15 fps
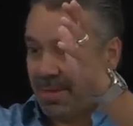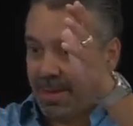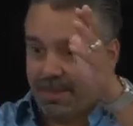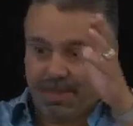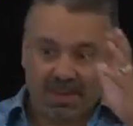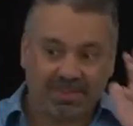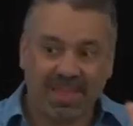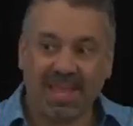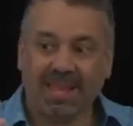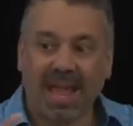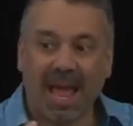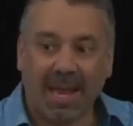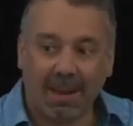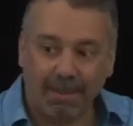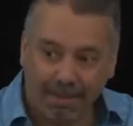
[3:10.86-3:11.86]
but they
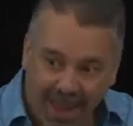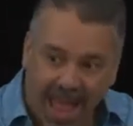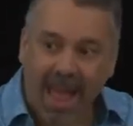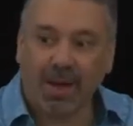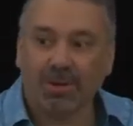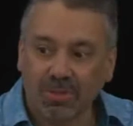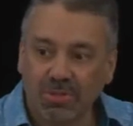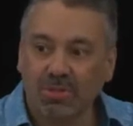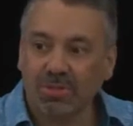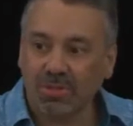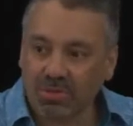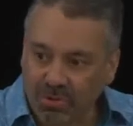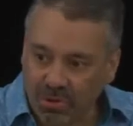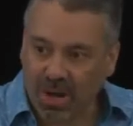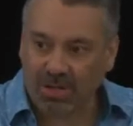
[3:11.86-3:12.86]
got a mouse
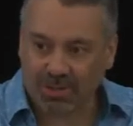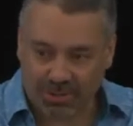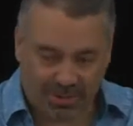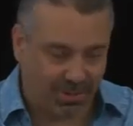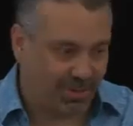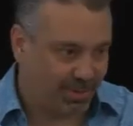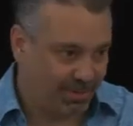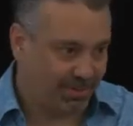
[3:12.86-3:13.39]
structure.